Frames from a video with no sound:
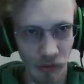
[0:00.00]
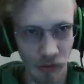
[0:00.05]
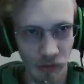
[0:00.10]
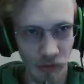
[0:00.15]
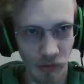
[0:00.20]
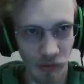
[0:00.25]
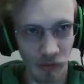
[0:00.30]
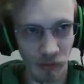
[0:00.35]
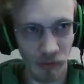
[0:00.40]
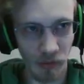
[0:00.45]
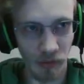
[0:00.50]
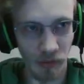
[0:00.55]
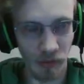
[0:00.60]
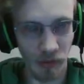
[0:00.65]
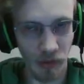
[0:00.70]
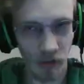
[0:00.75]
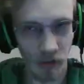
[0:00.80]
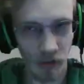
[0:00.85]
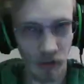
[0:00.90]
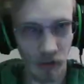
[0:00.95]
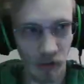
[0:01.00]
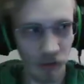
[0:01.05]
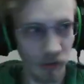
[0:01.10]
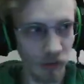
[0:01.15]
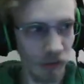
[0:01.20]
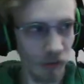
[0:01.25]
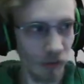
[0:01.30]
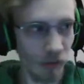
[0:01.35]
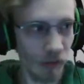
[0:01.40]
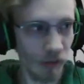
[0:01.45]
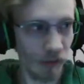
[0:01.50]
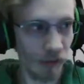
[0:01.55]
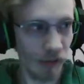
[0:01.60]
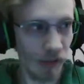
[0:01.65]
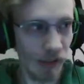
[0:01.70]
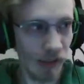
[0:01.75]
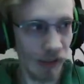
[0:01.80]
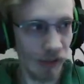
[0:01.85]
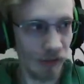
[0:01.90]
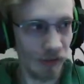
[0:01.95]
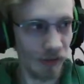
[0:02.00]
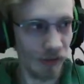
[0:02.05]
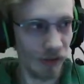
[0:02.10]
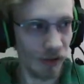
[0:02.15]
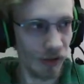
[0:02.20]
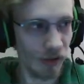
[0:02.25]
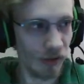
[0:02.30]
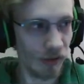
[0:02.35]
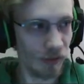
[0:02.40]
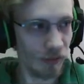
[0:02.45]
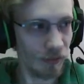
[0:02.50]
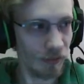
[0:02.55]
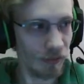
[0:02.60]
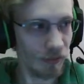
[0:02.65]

so unless you've heard of that, then